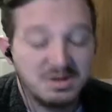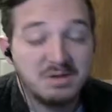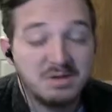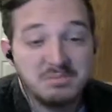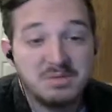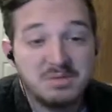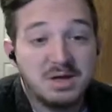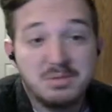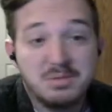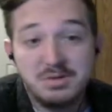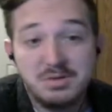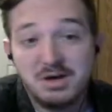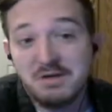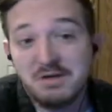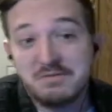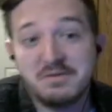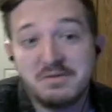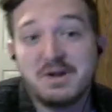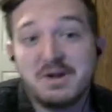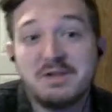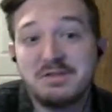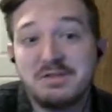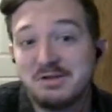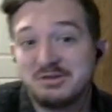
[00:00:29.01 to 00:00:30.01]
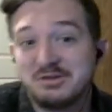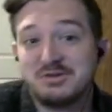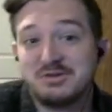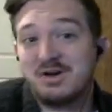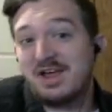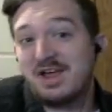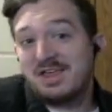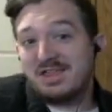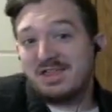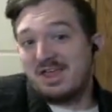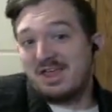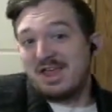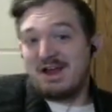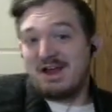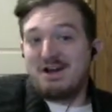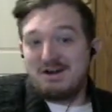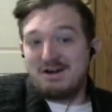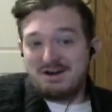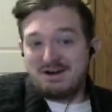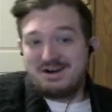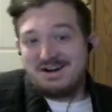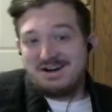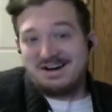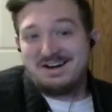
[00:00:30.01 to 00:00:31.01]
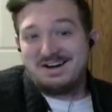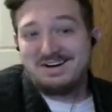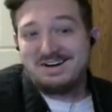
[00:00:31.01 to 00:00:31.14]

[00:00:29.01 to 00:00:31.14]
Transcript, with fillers: Maybe I'll find the train there.